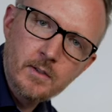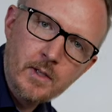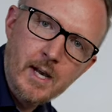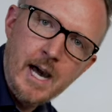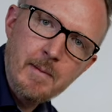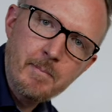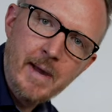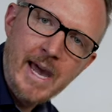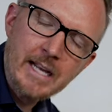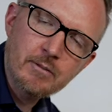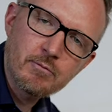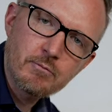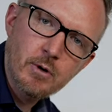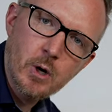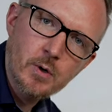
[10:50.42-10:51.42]
So compact
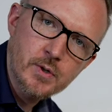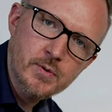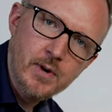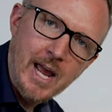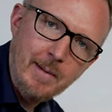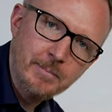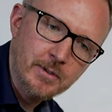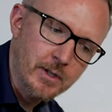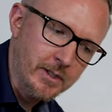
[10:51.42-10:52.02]
road drops